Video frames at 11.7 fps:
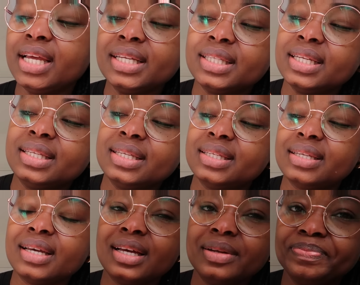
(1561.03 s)
this is
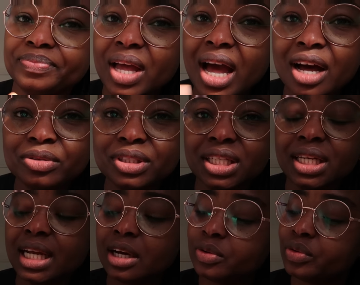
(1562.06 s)
Aldi
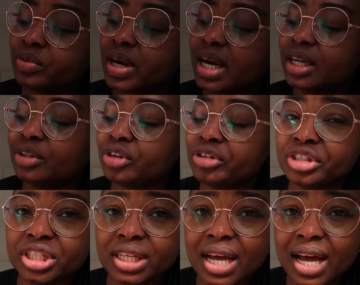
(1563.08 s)
Lacura
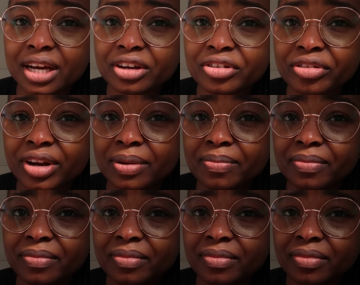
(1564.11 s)
nourishing hand cream.